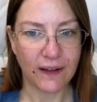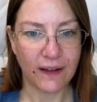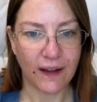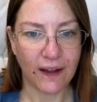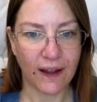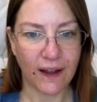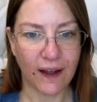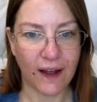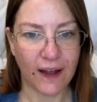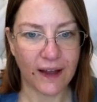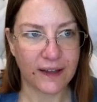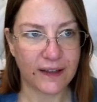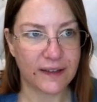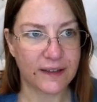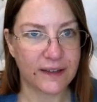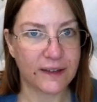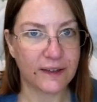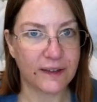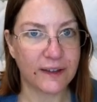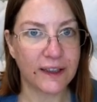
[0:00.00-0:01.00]
I can
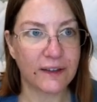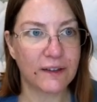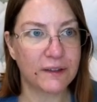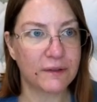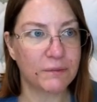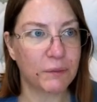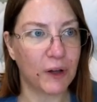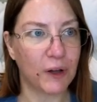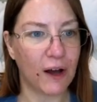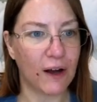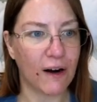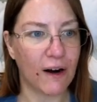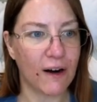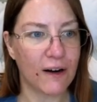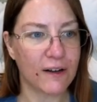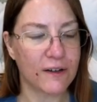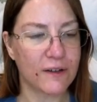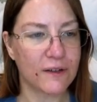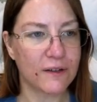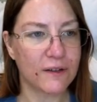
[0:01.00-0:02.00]
click on blog
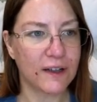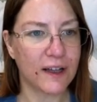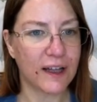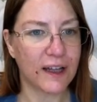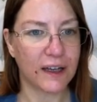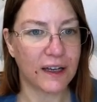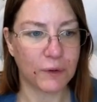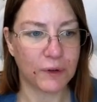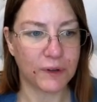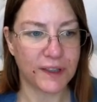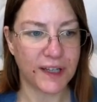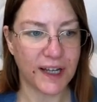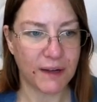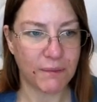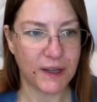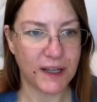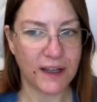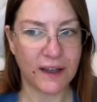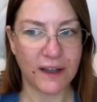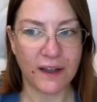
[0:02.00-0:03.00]
article and it will take
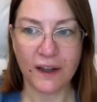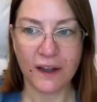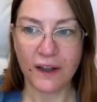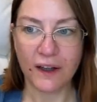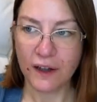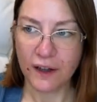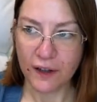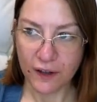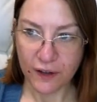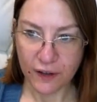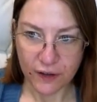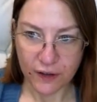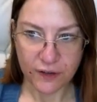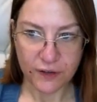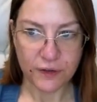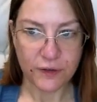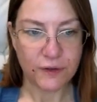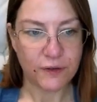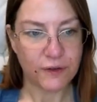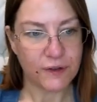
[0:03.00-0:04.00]
me
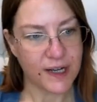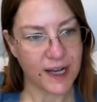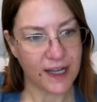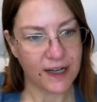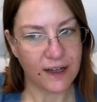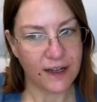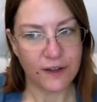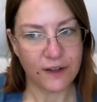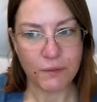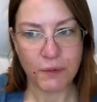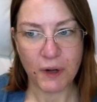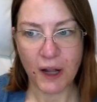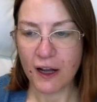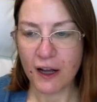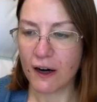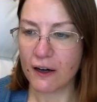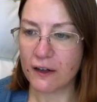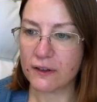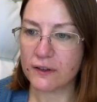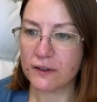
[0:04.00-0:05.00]
to create a new blog
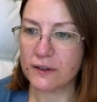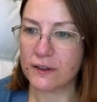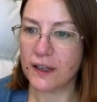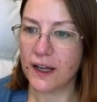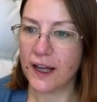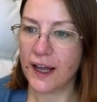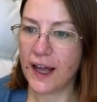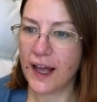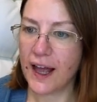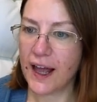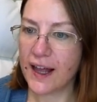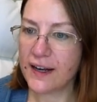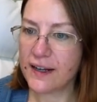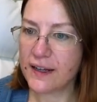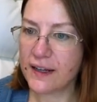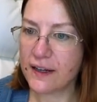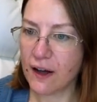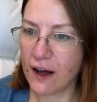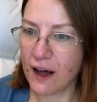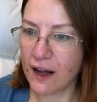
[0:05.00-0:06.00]
article, and
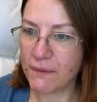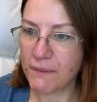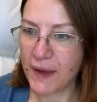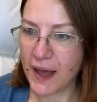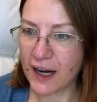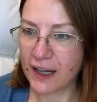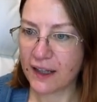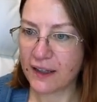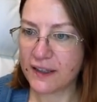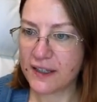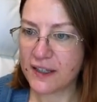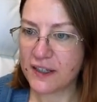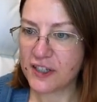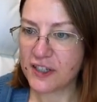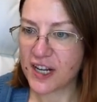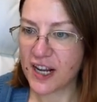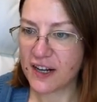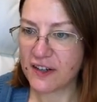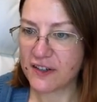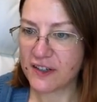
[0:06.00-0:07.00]
it automatically
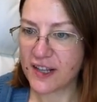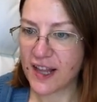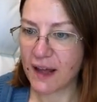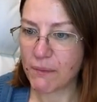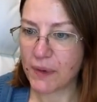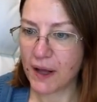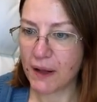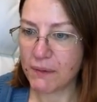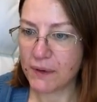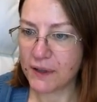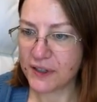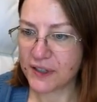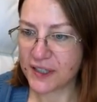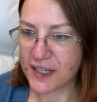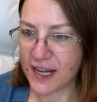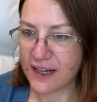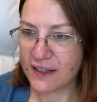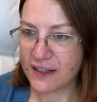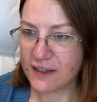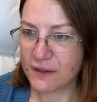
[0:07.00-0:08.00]
changed that publish
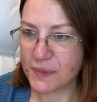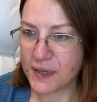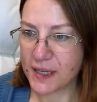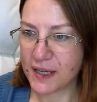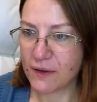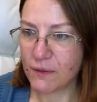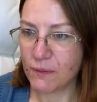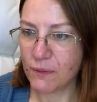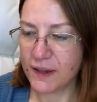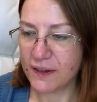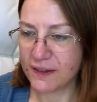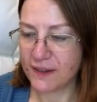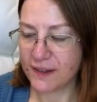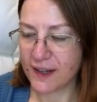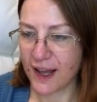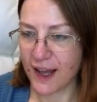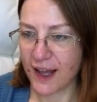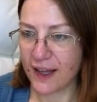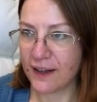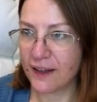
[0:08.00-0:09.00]
date to be Wednesday
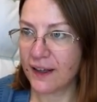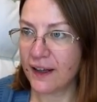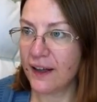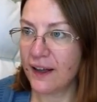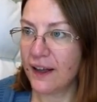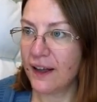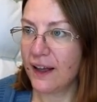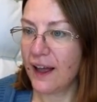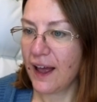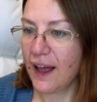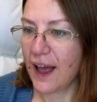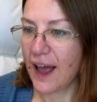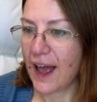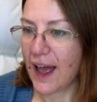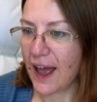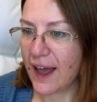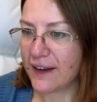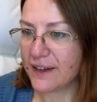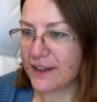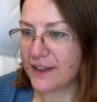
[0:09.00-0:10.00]

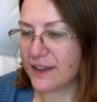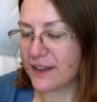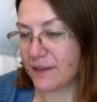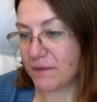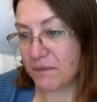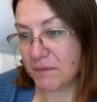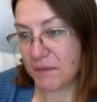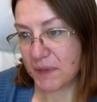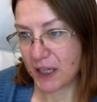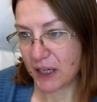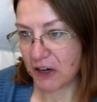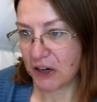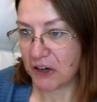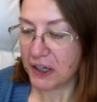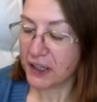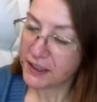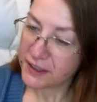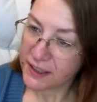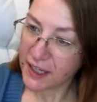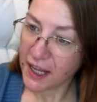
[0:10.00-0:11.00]
at the
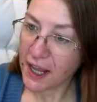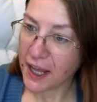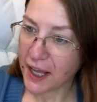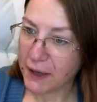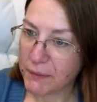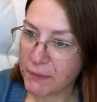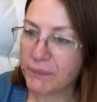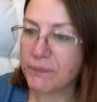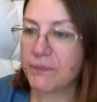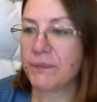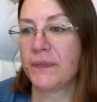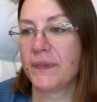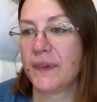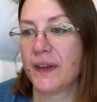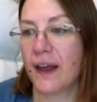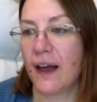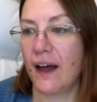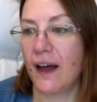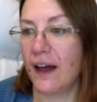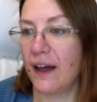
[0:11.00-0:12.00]
current time,
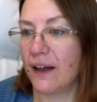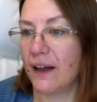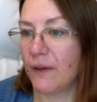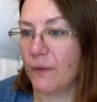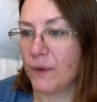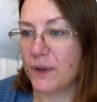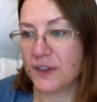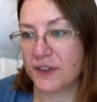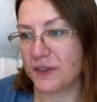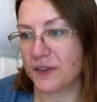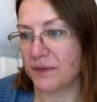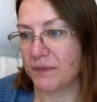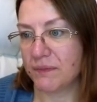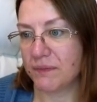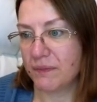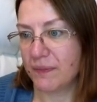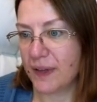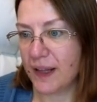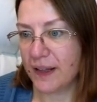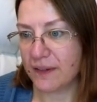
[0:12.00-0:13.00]
which
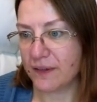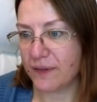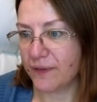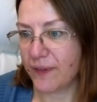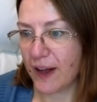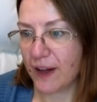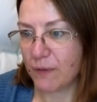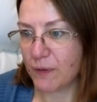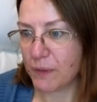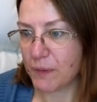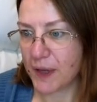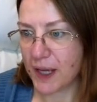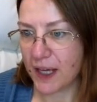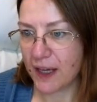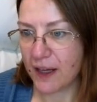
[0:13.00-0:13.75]
that's fine with me.